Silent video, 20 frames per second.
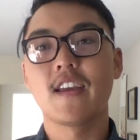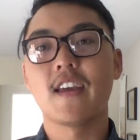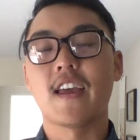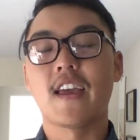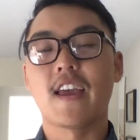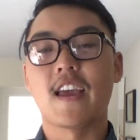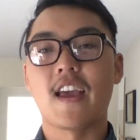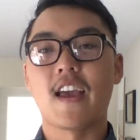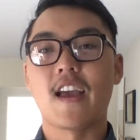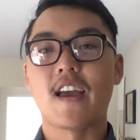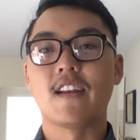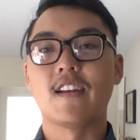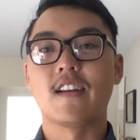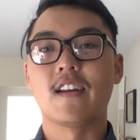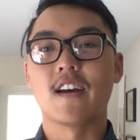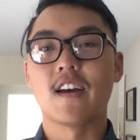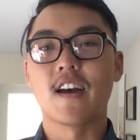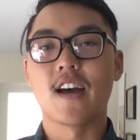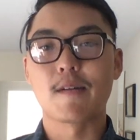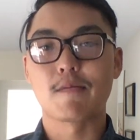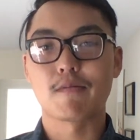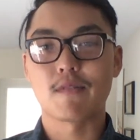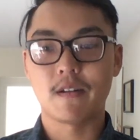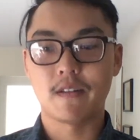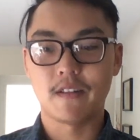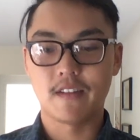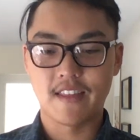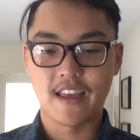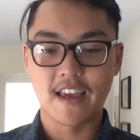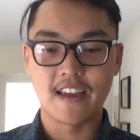and
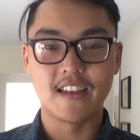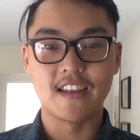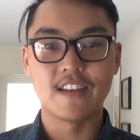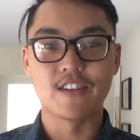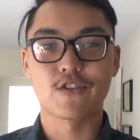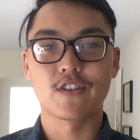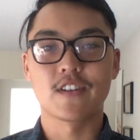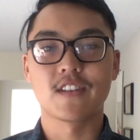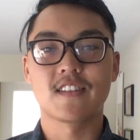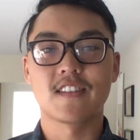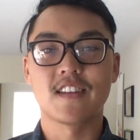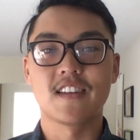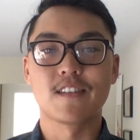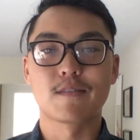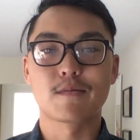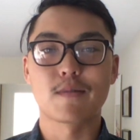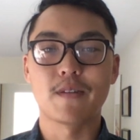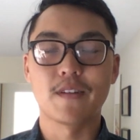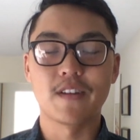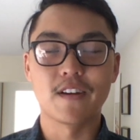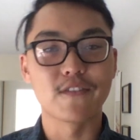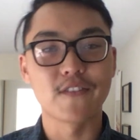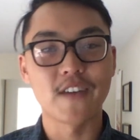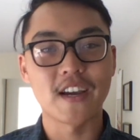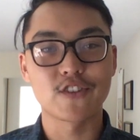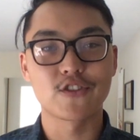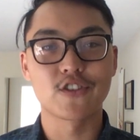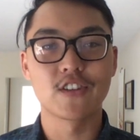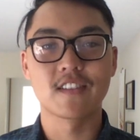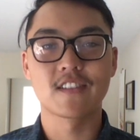probably that interest is probably
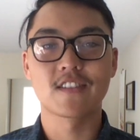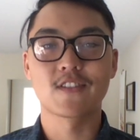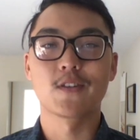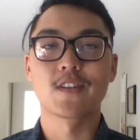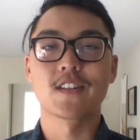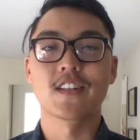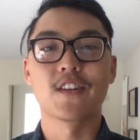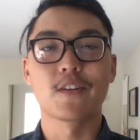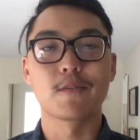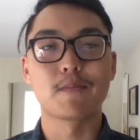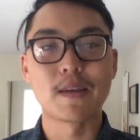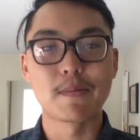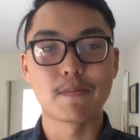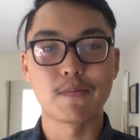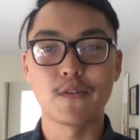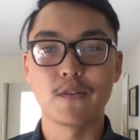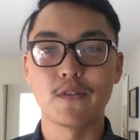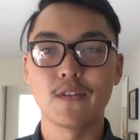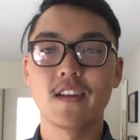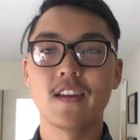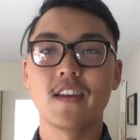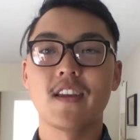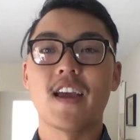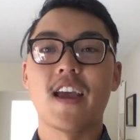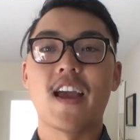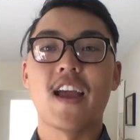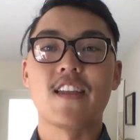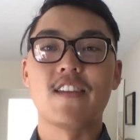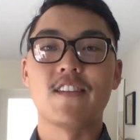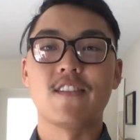infectious towards other people,
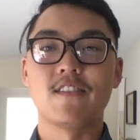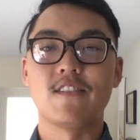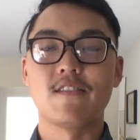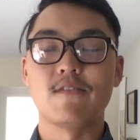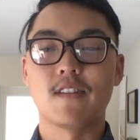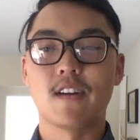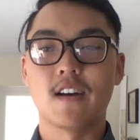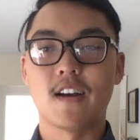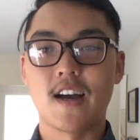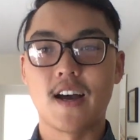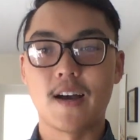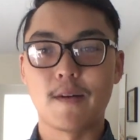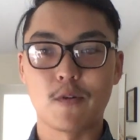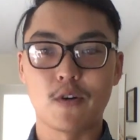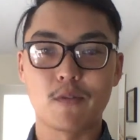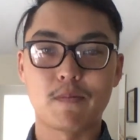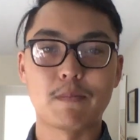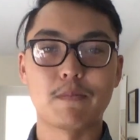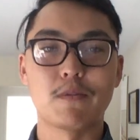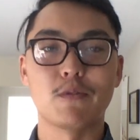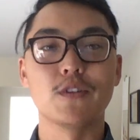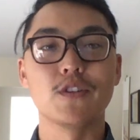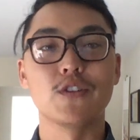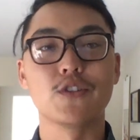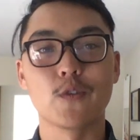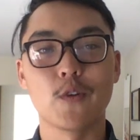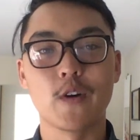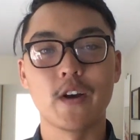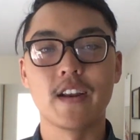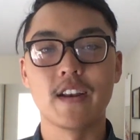and you, more people will
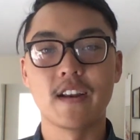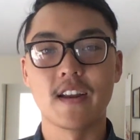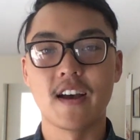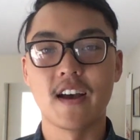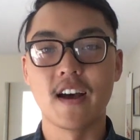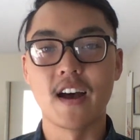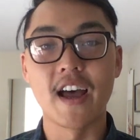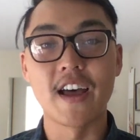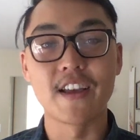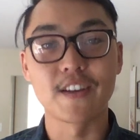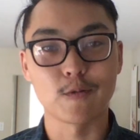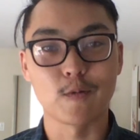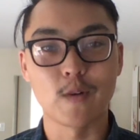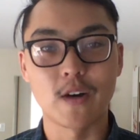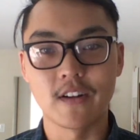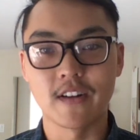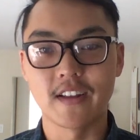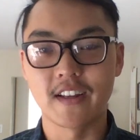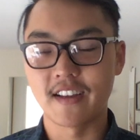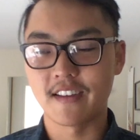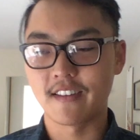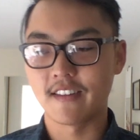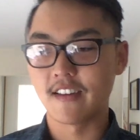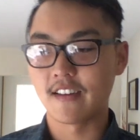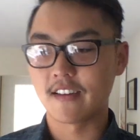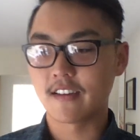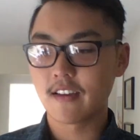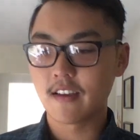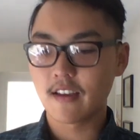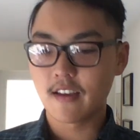join as well. And I
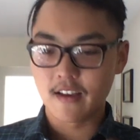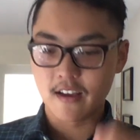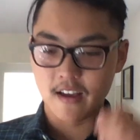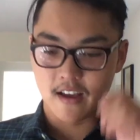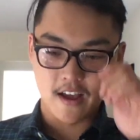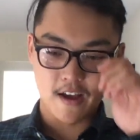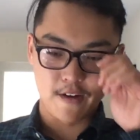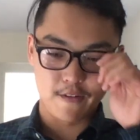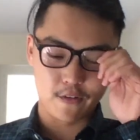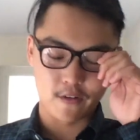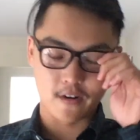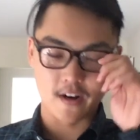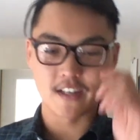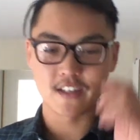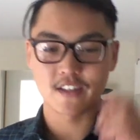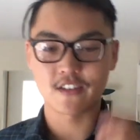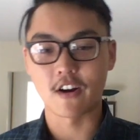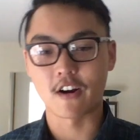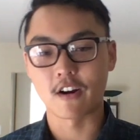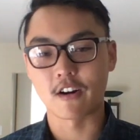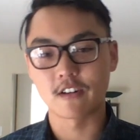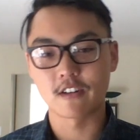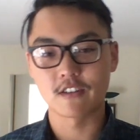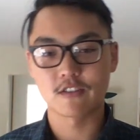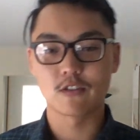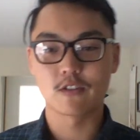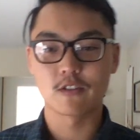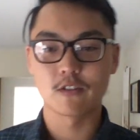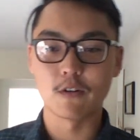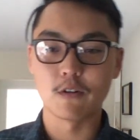think for us, our
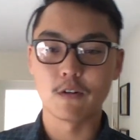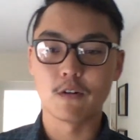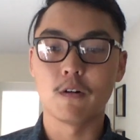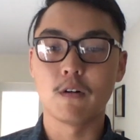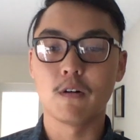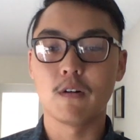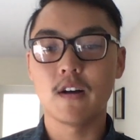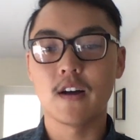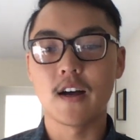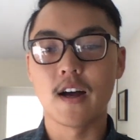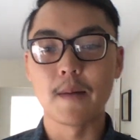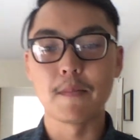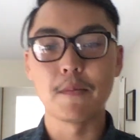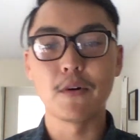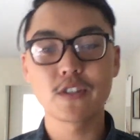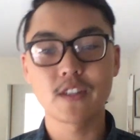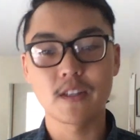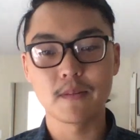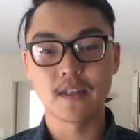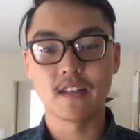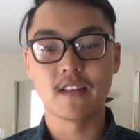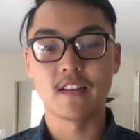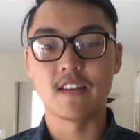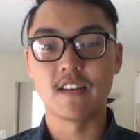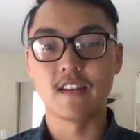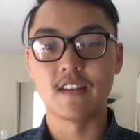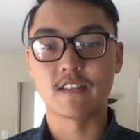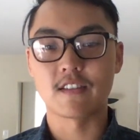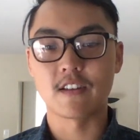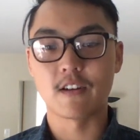goal
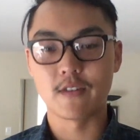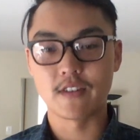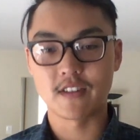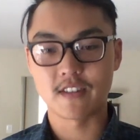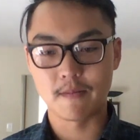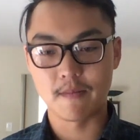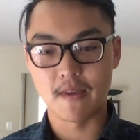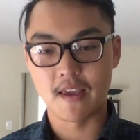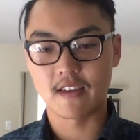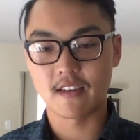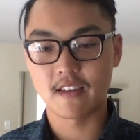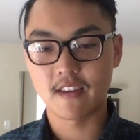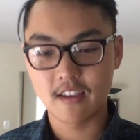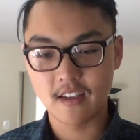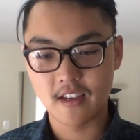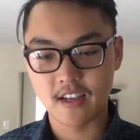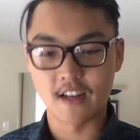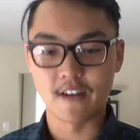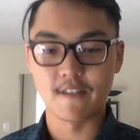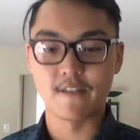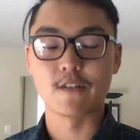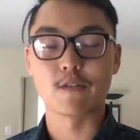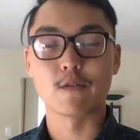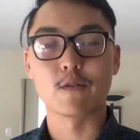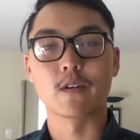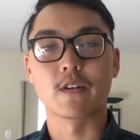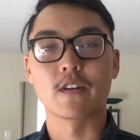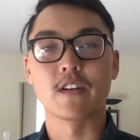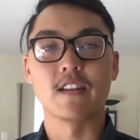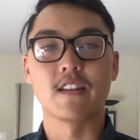ultimately is always to make Interview
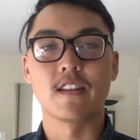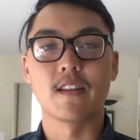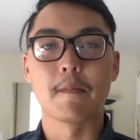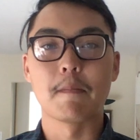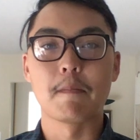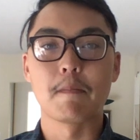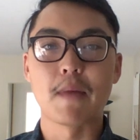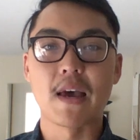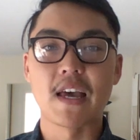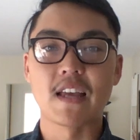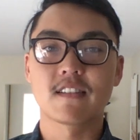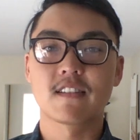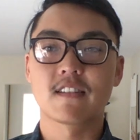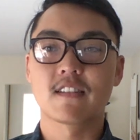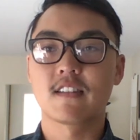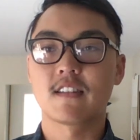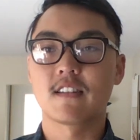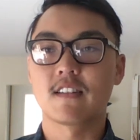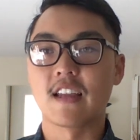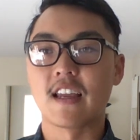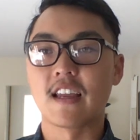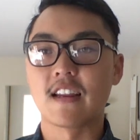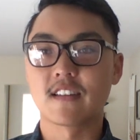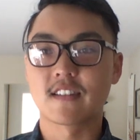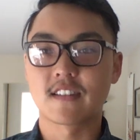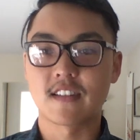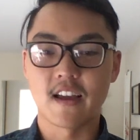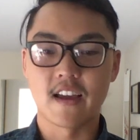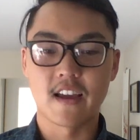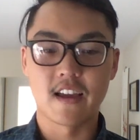Query the best data
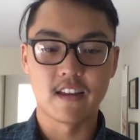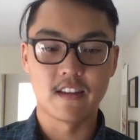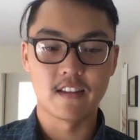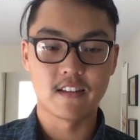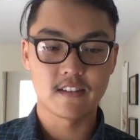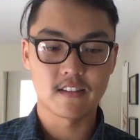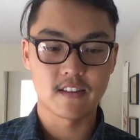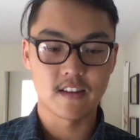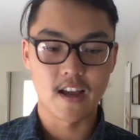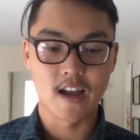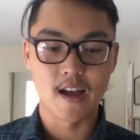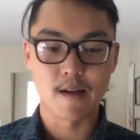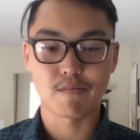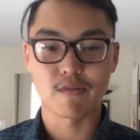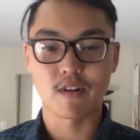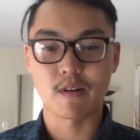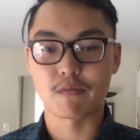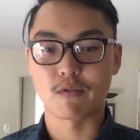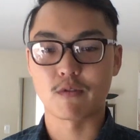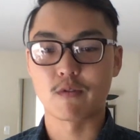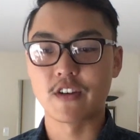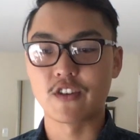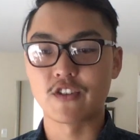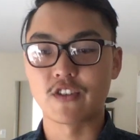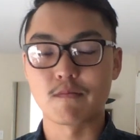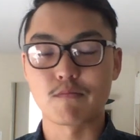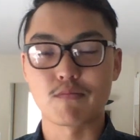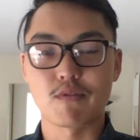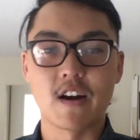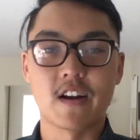science
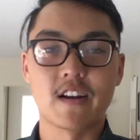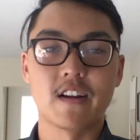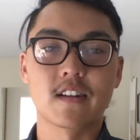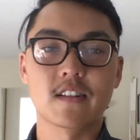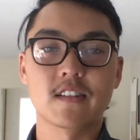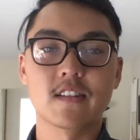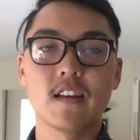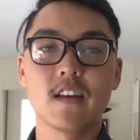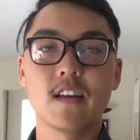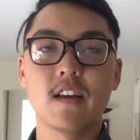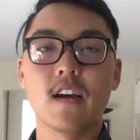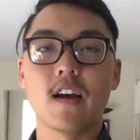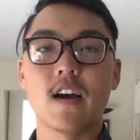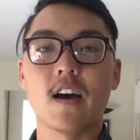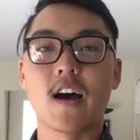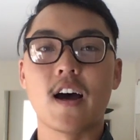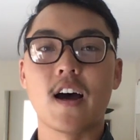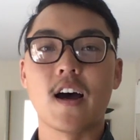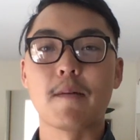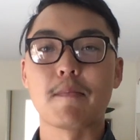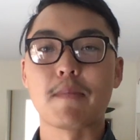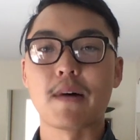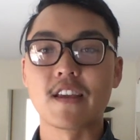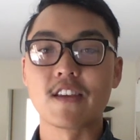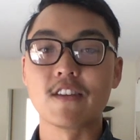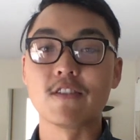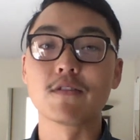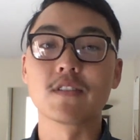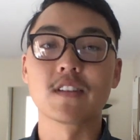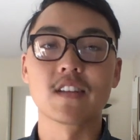preparation product by
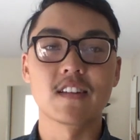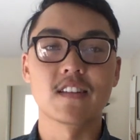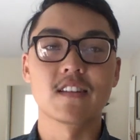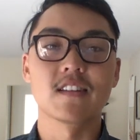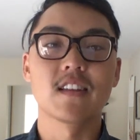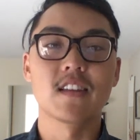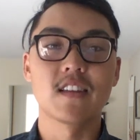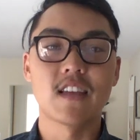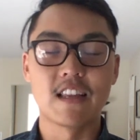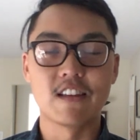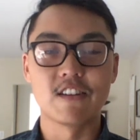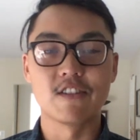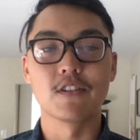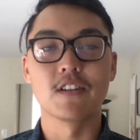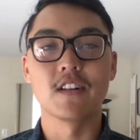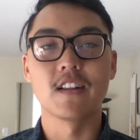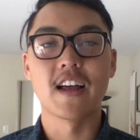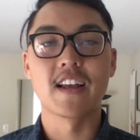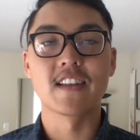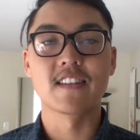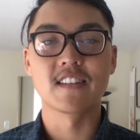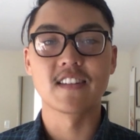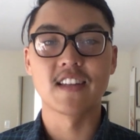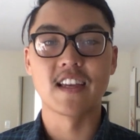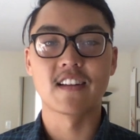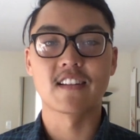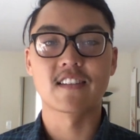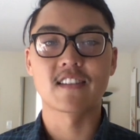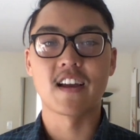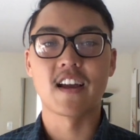using and utilizing
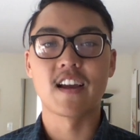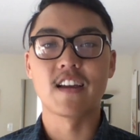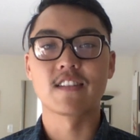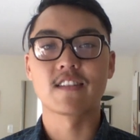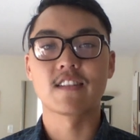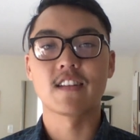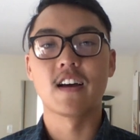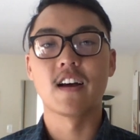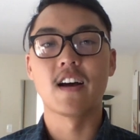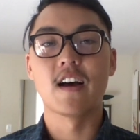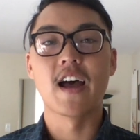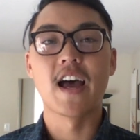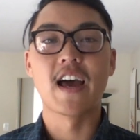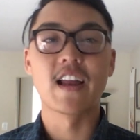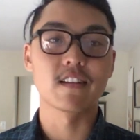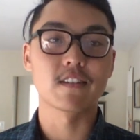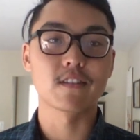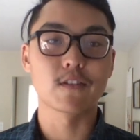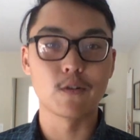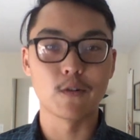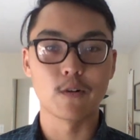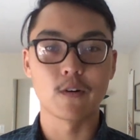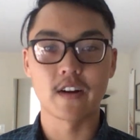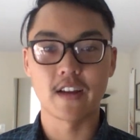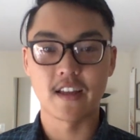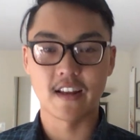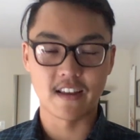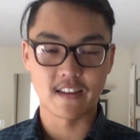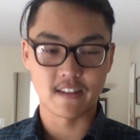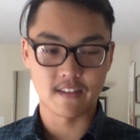data science at its core.
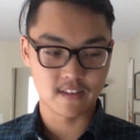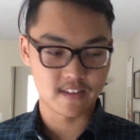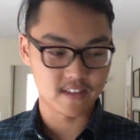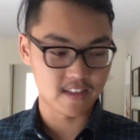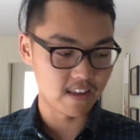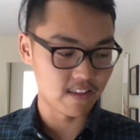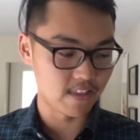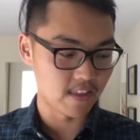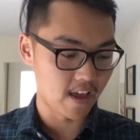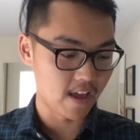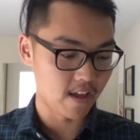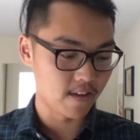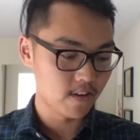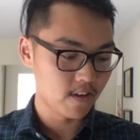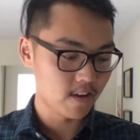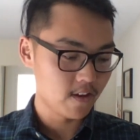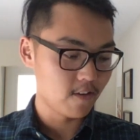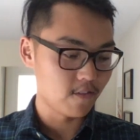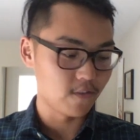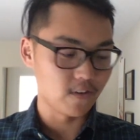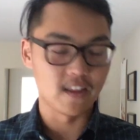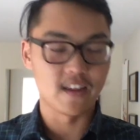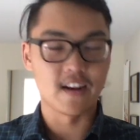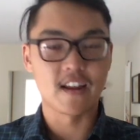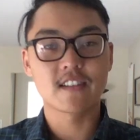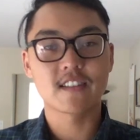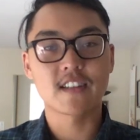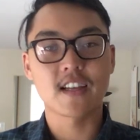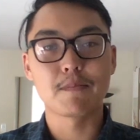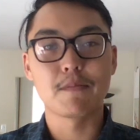And I'd say that for the
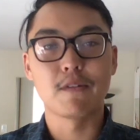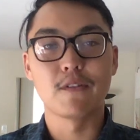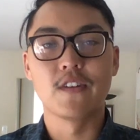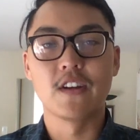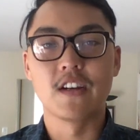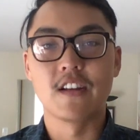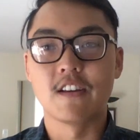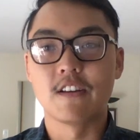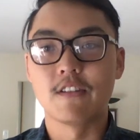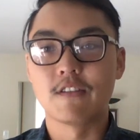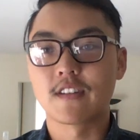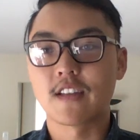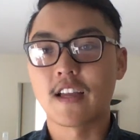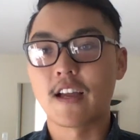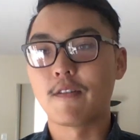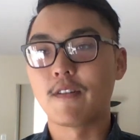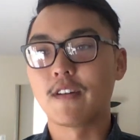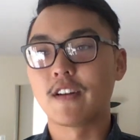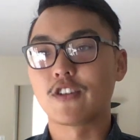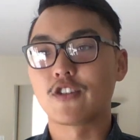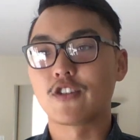next couple of videos, I want to